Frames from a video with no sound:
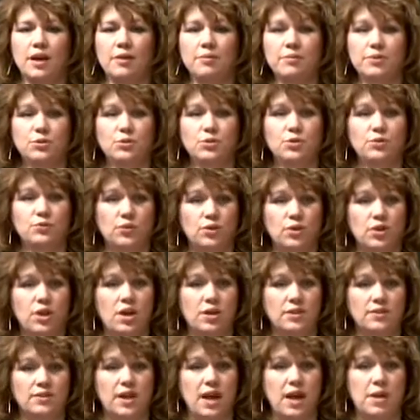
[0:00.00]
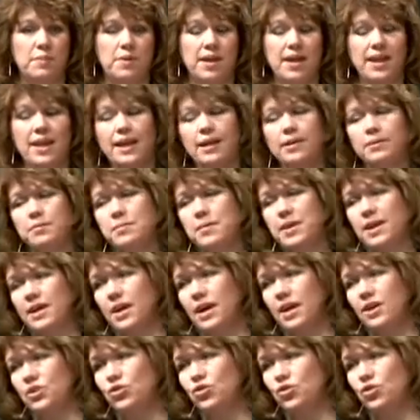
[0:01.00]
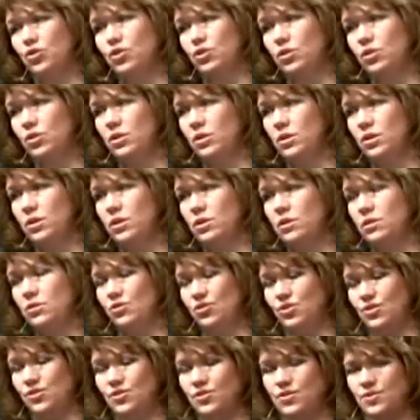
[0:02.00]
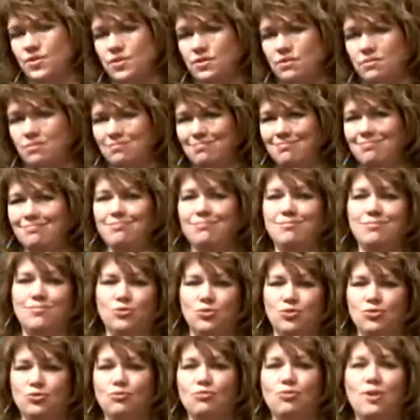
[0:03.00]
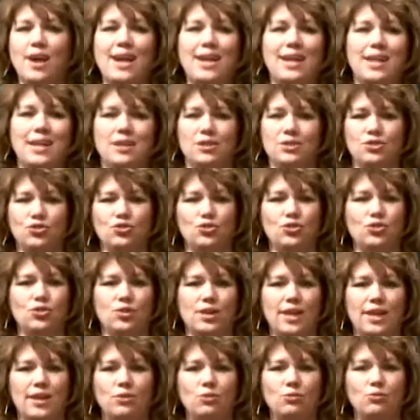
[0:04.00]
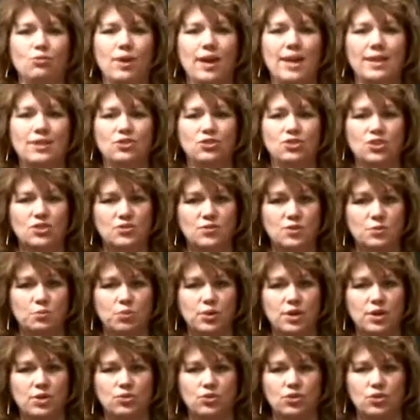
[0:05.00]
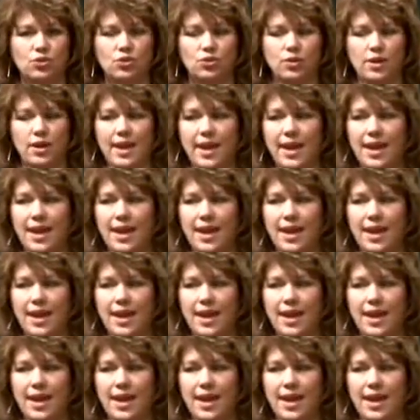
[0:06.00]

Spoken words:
I've been doing it for a long time, and I admit I journal just writing in a journal. I don't write just a prayer journal.